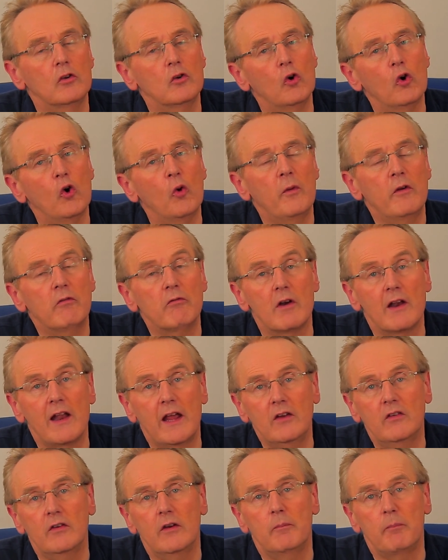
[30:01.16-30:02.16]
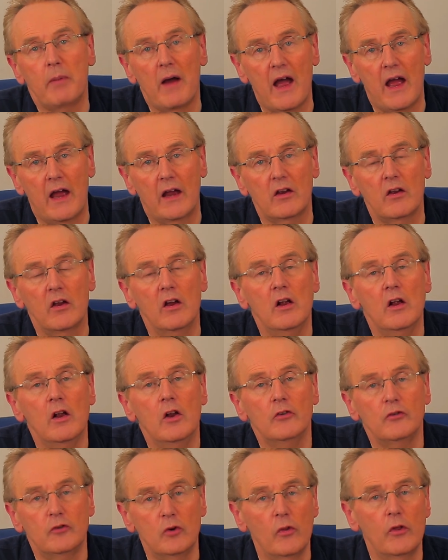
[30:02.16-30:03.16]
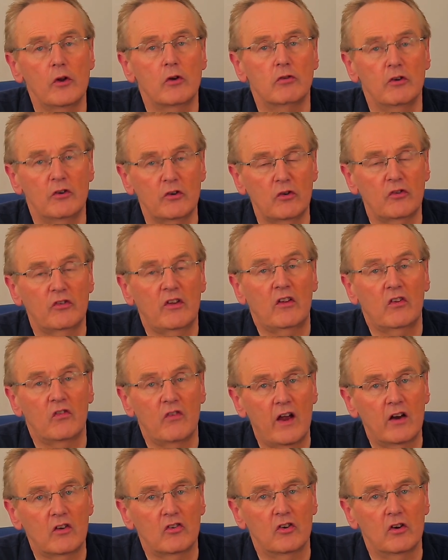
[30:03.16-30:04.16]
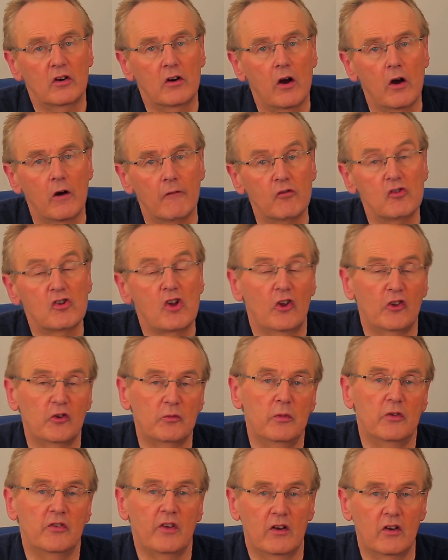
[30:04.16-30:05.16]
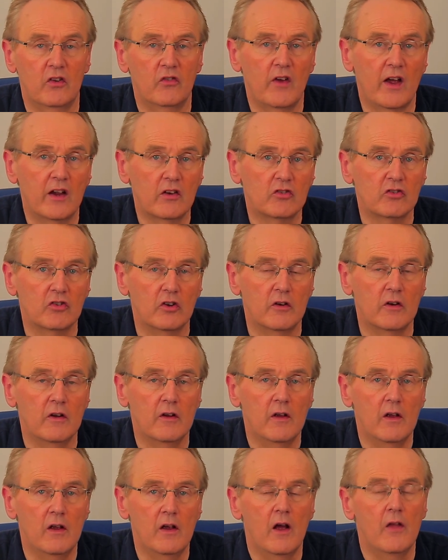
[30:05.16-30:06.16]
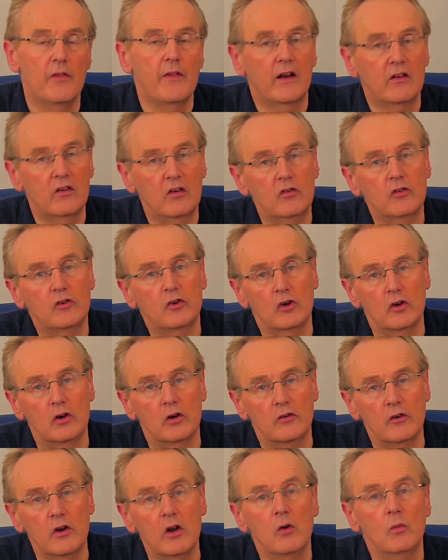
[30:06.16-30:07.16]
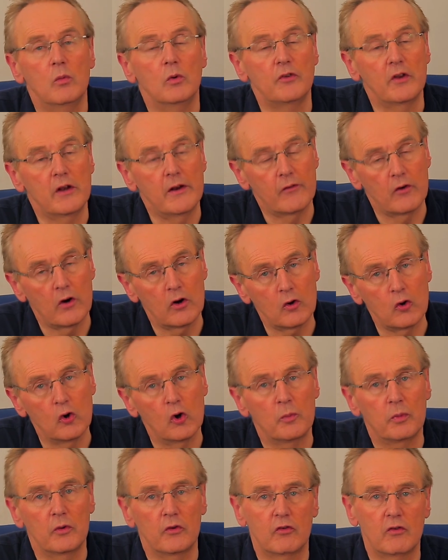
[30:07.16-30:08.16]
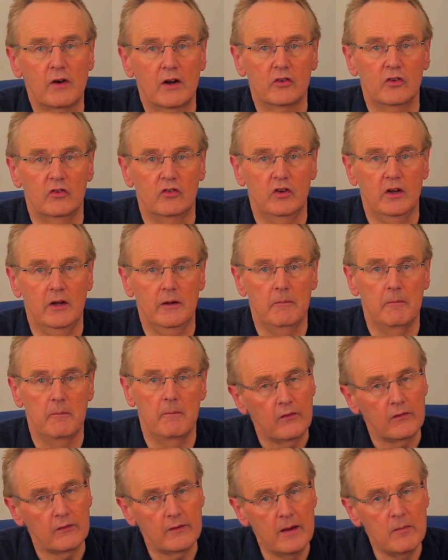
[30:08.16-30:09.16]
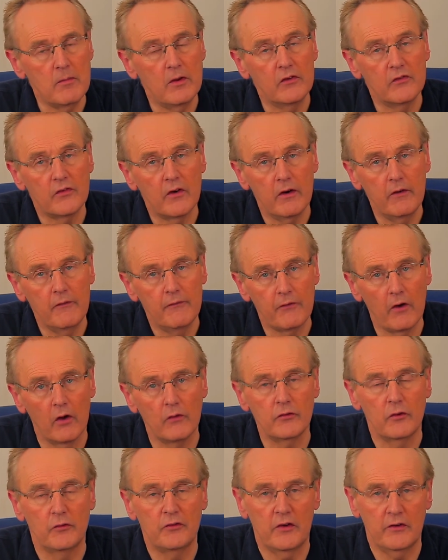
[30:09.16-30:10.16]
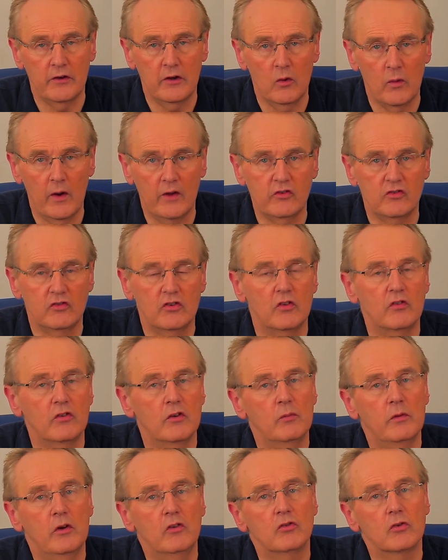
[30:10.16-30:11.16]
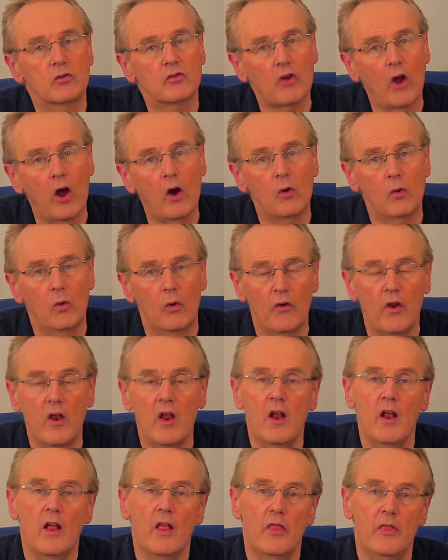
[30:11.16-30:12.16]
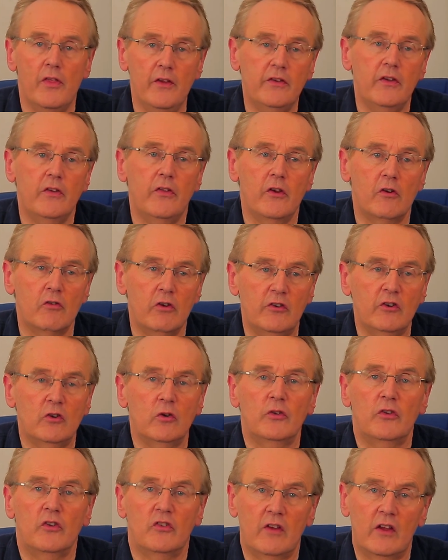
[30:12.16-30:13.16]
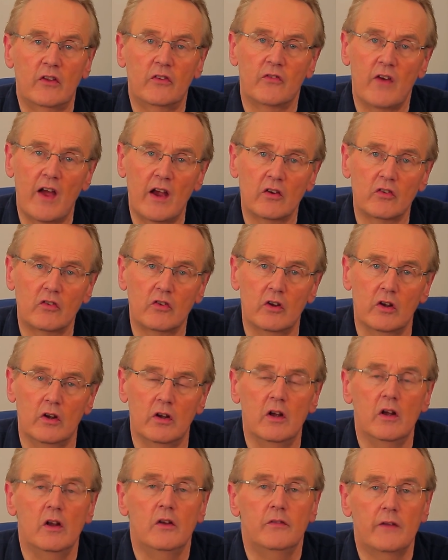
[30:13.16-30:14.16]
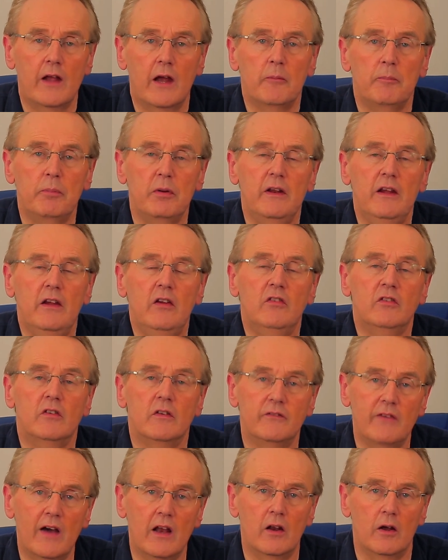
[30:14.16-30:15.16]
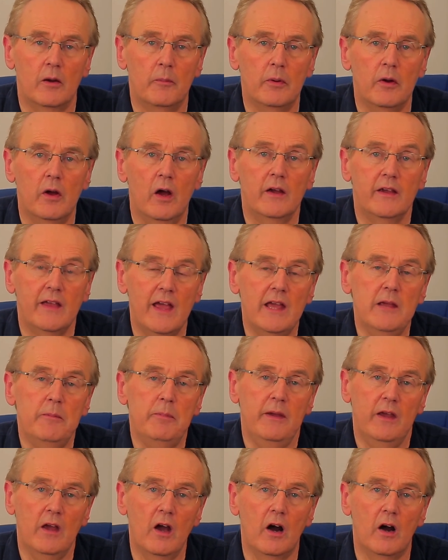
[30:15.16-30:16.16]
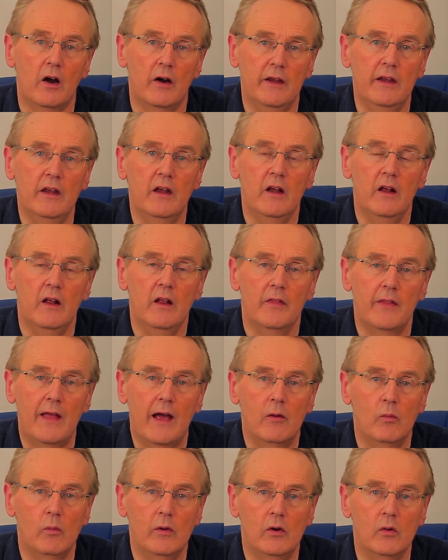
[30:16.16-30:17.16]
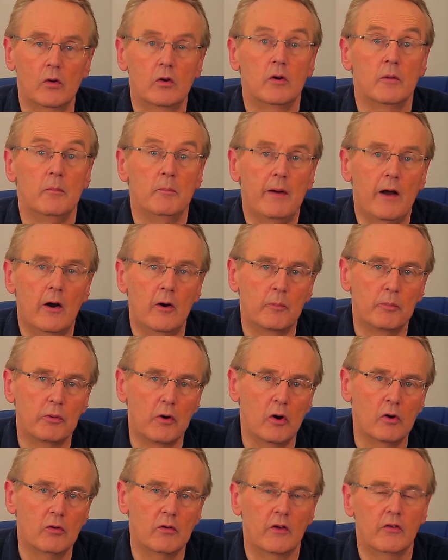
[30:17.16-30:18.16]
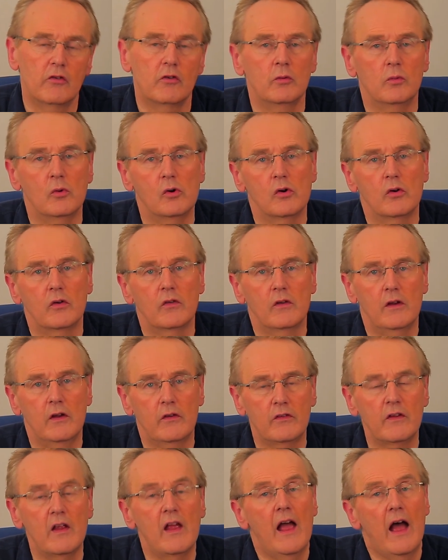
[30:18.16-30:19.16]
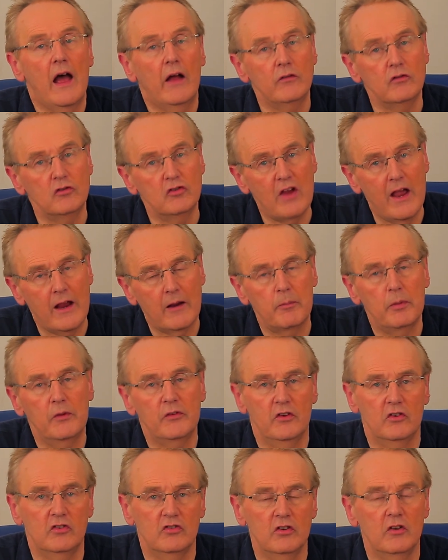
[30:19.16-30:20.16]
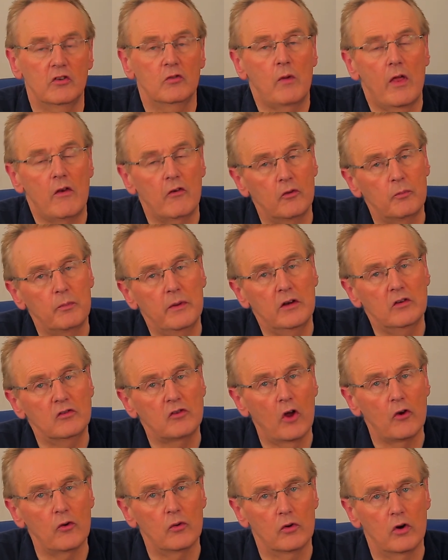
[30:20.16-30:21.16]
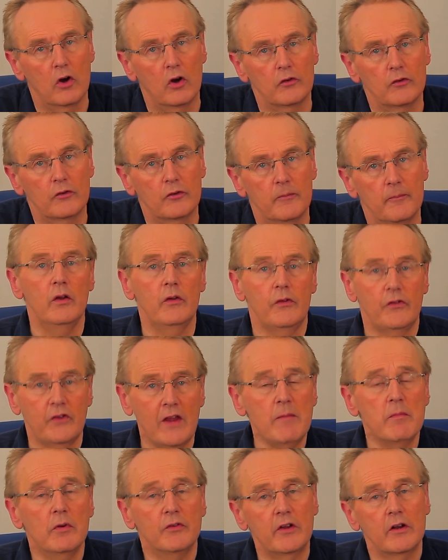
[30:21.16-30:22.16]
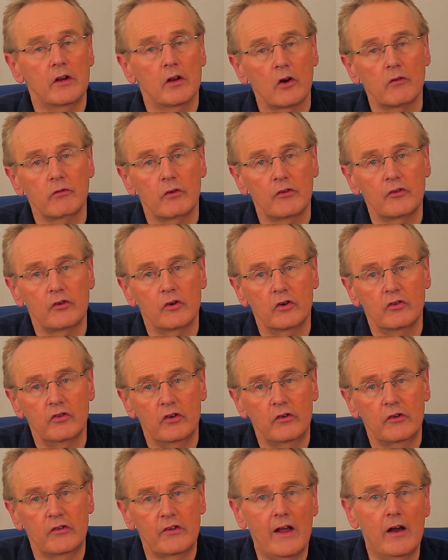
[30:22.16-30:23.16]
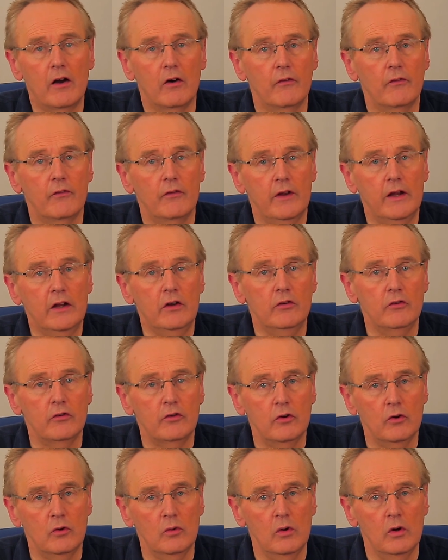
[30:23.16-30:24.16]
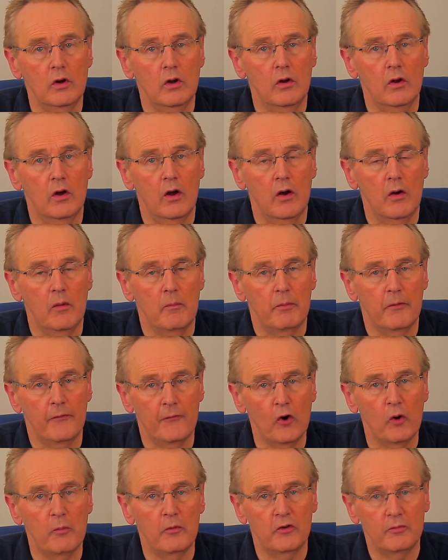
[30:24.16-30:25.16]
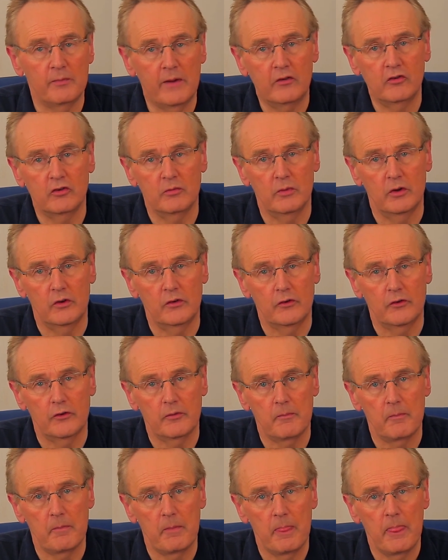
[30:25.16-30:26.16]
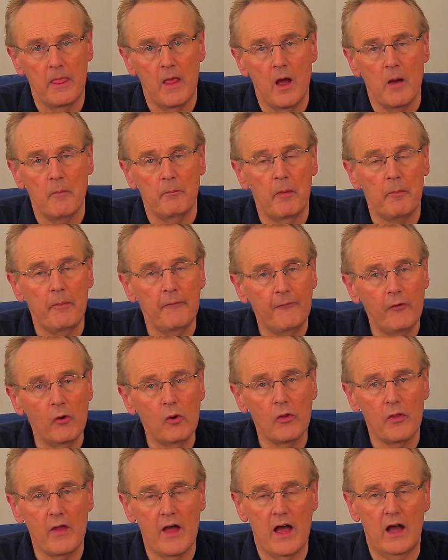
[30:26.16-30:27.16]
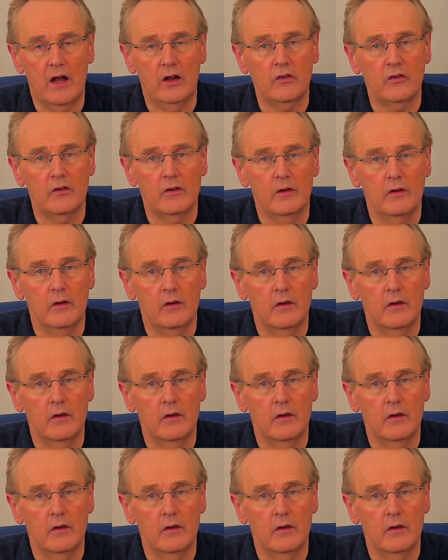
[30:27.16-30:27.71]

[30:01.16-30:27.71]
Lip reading: can all be related back to the critical success factor of customer satisfaction, and that in turn will deliver our corporate strategy. And CIMA is very fond of setting questions in which you're told, this is the critical success factor, now please develop a KPI that will compel progress towards this and check position as whether it's being done or not. CIMA did a lot of research itself into performance measurement. But before that,